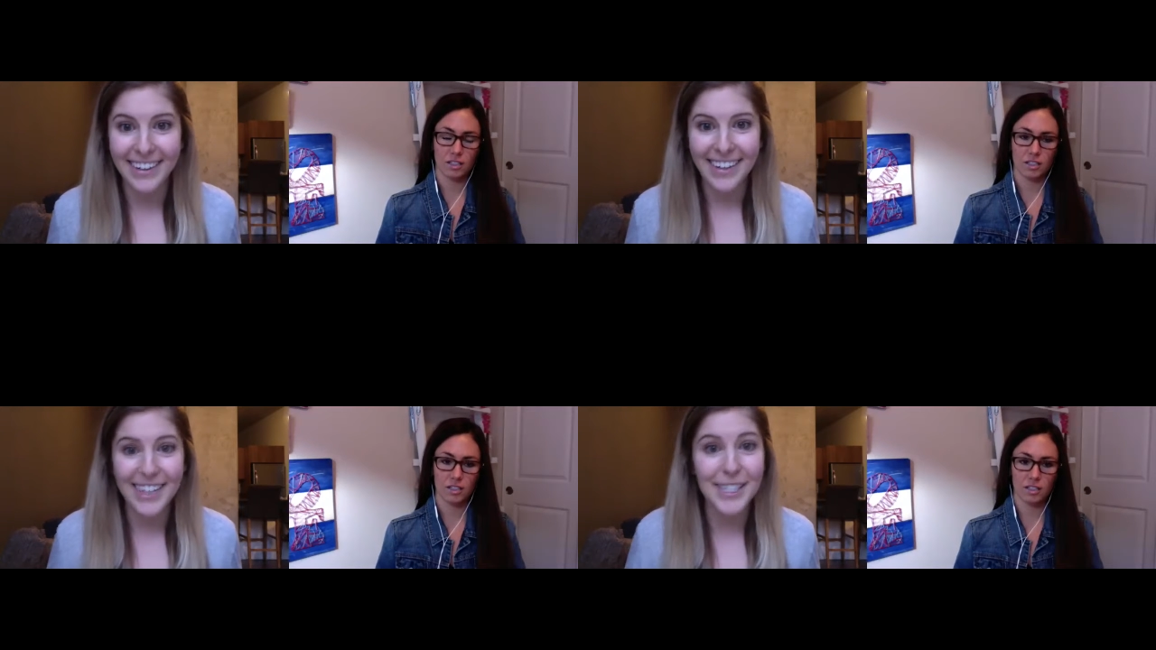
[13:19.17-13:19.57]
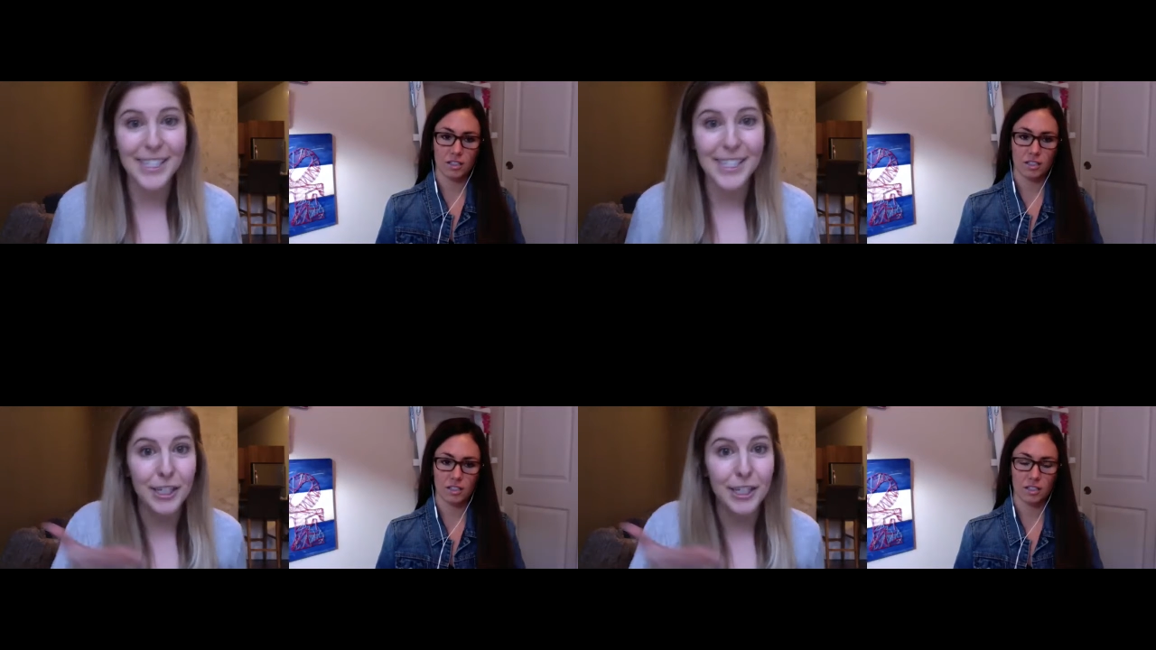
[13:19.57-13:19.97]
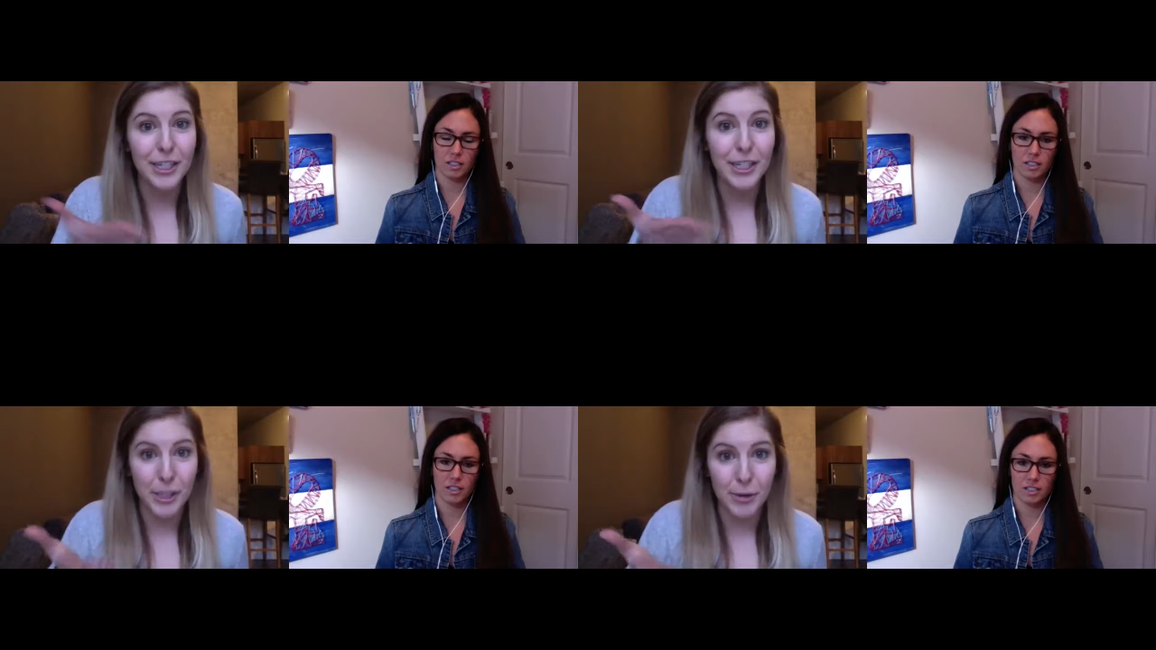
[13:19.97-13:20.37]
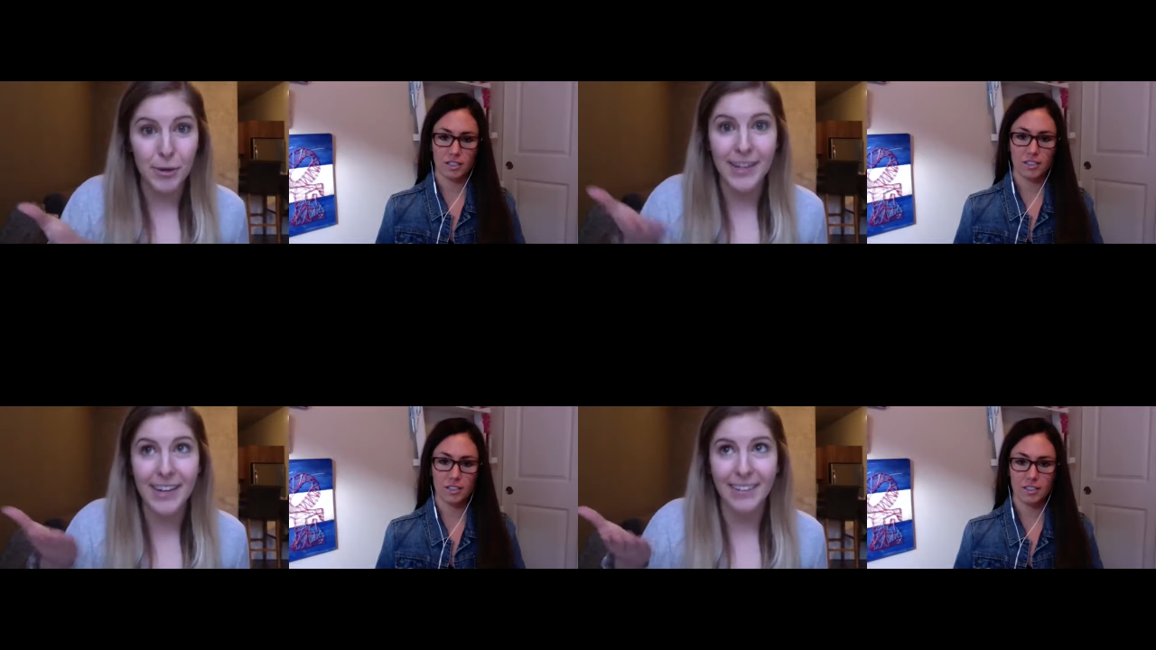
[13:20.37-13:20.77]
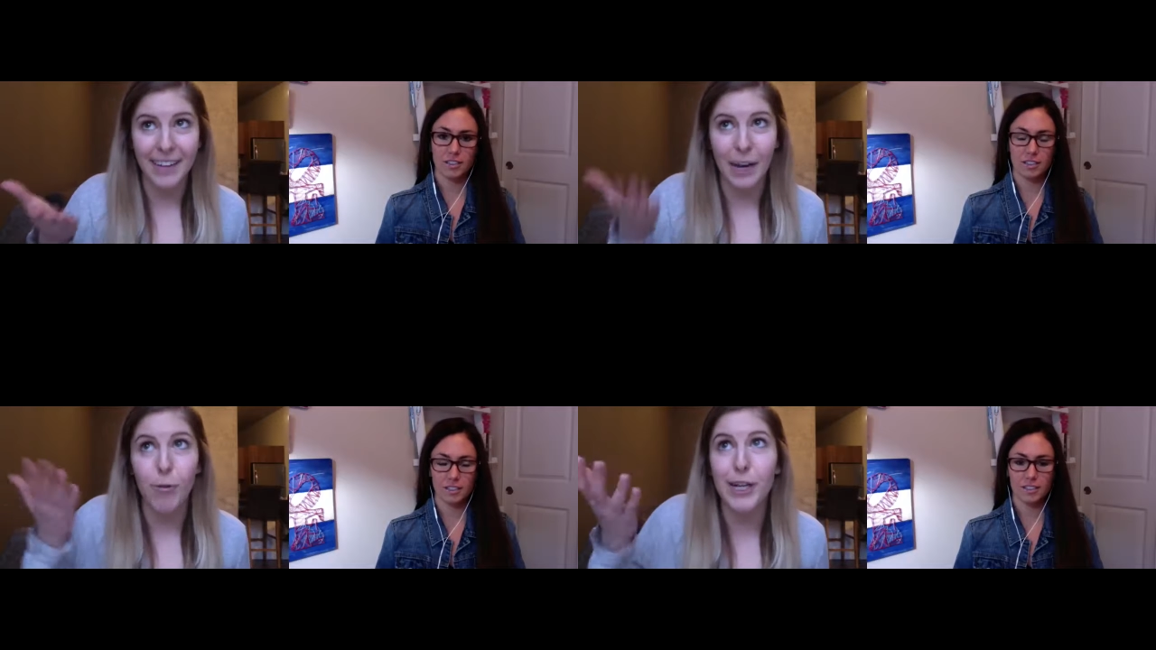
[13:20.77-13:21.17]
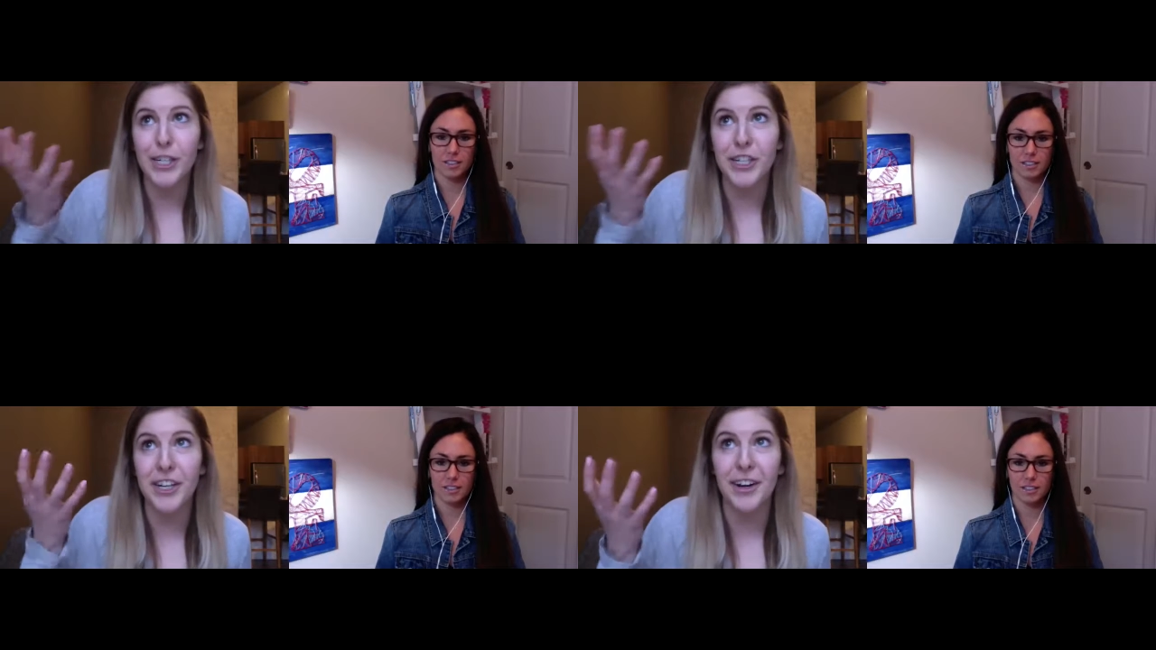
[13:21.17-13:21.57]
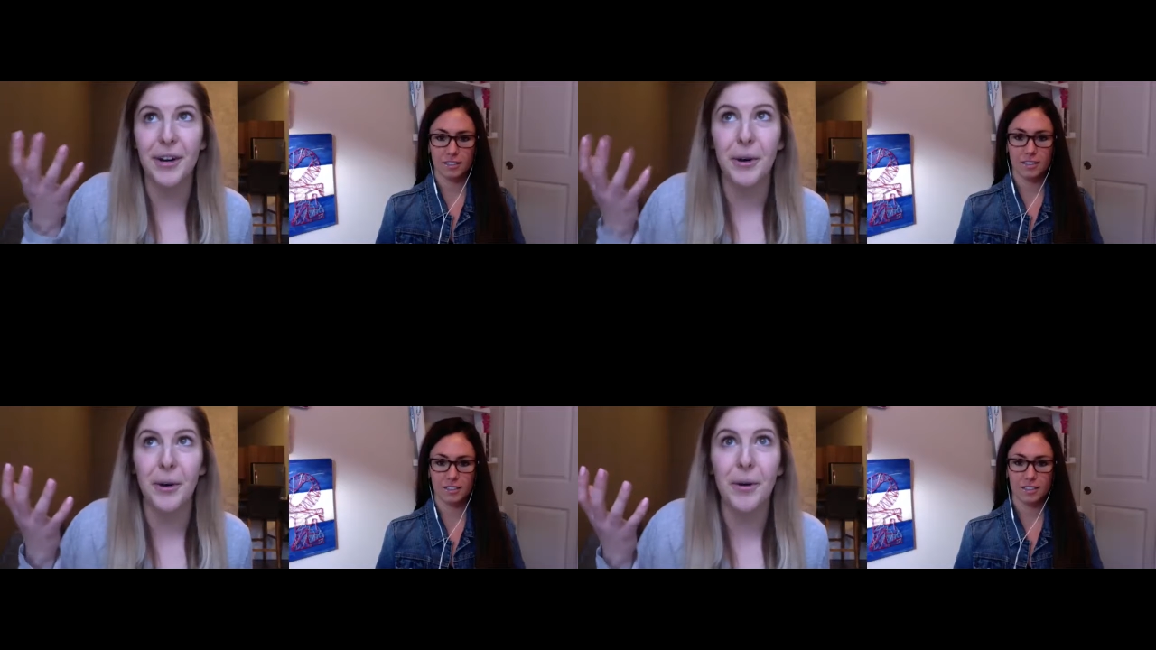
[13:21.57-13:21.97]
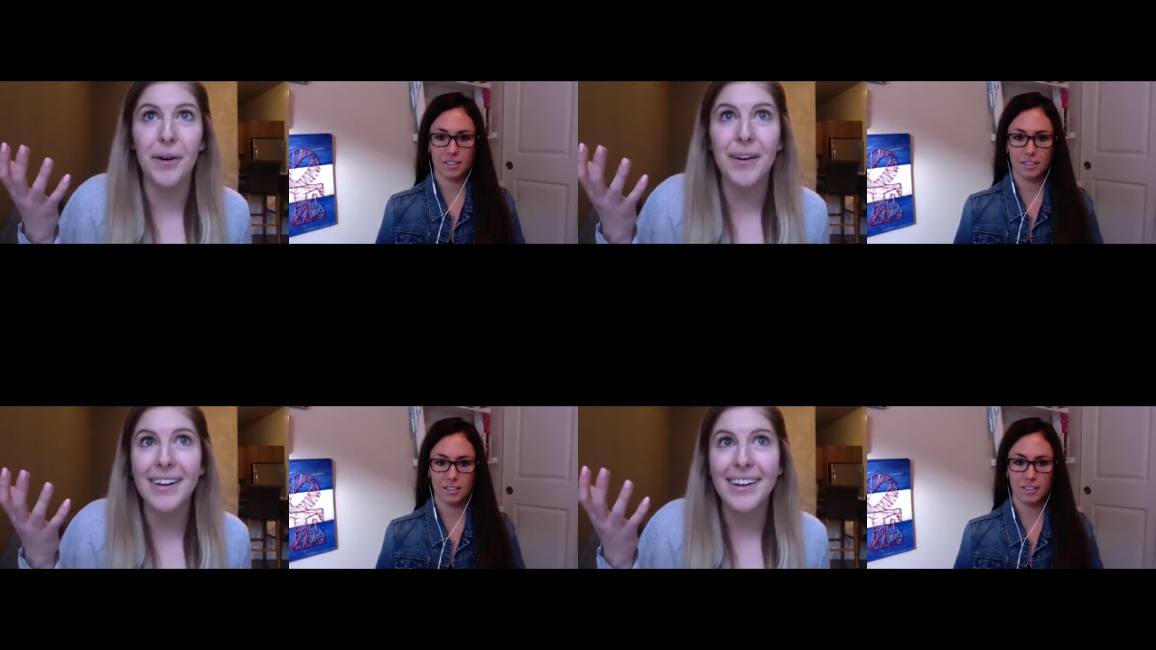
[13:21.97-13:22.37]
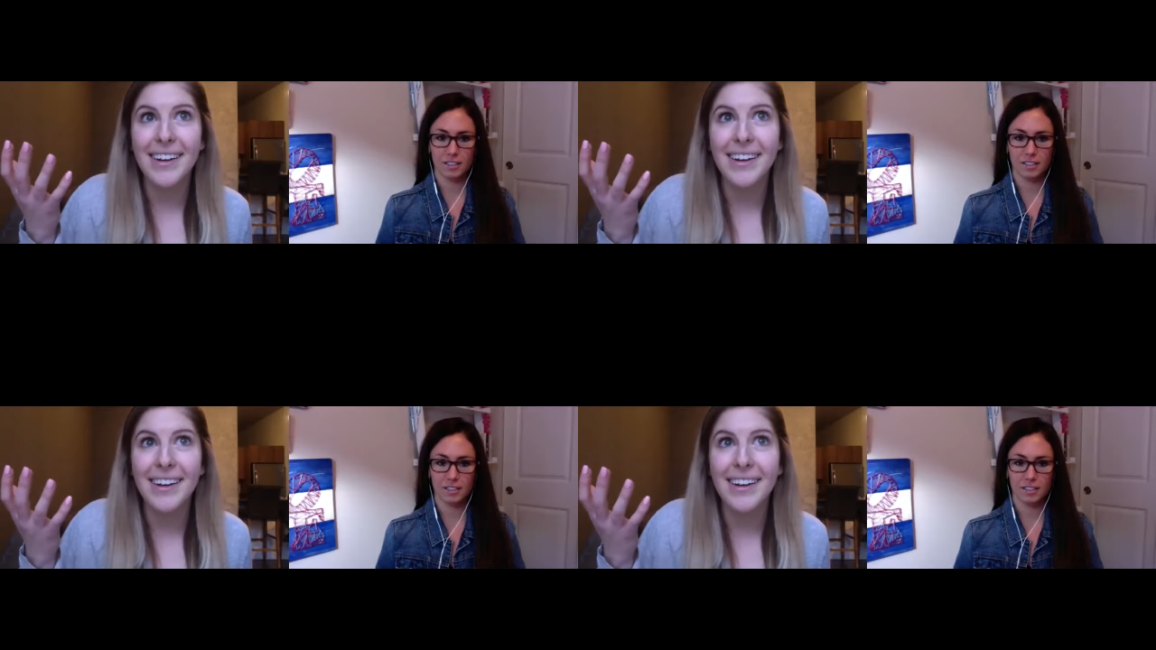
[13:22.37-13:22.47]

Speaker 1: because you're actually doing, like, reaching a goal